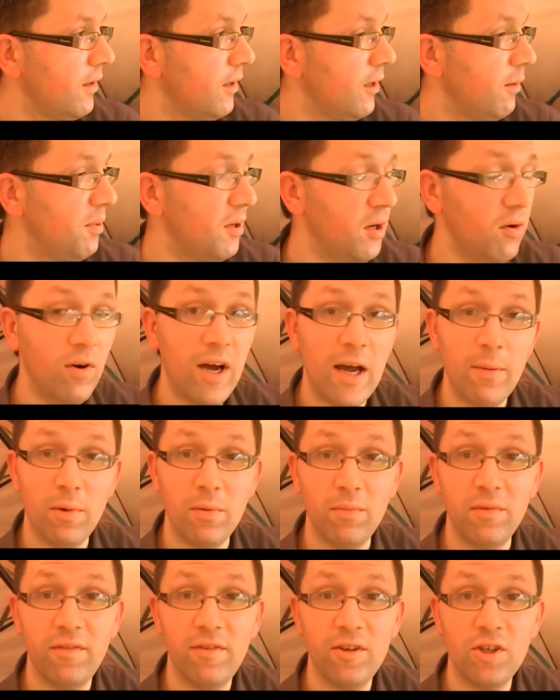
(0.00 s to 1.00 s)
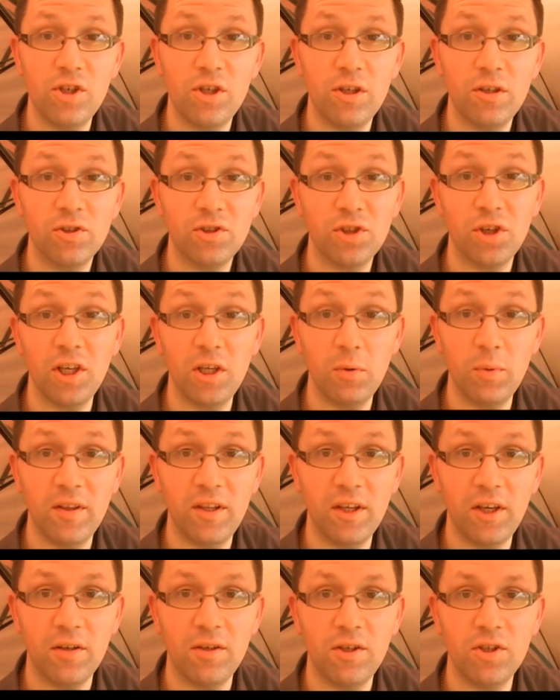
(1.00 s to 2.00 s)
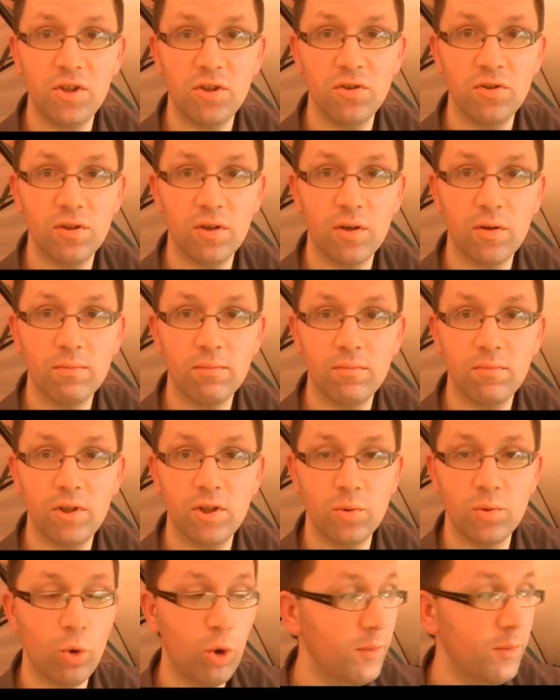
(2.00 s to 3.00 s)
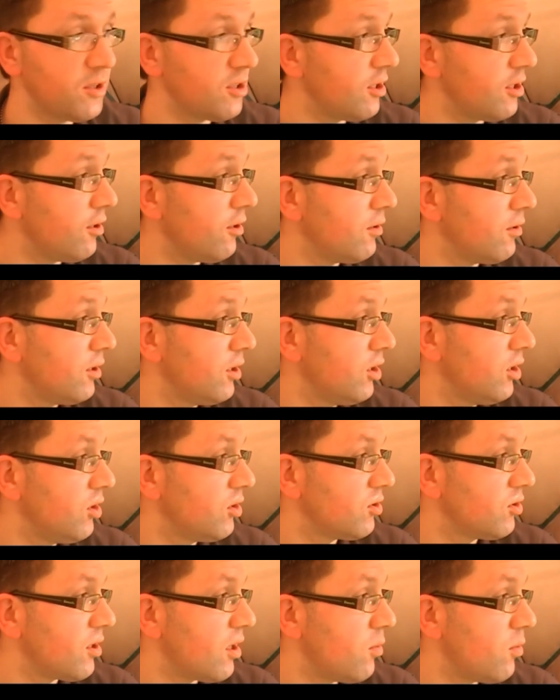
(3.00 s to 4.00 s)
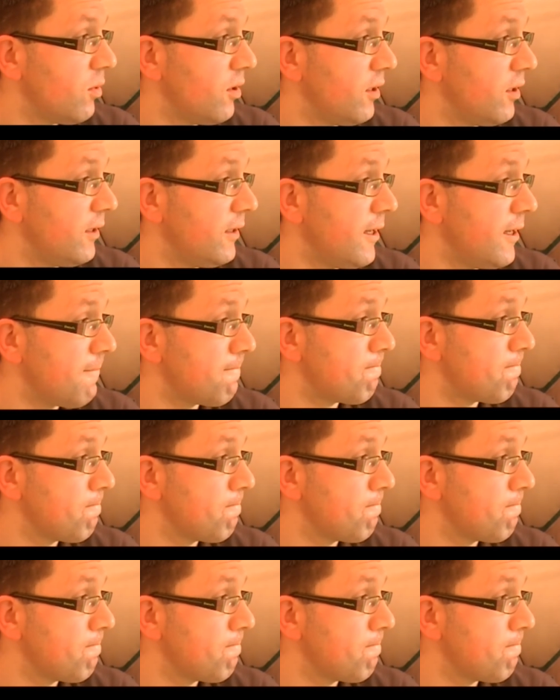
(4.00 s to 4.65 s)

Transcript: bit of rain when we're fishing, certainly when the conditions are as warm as they are. So yep.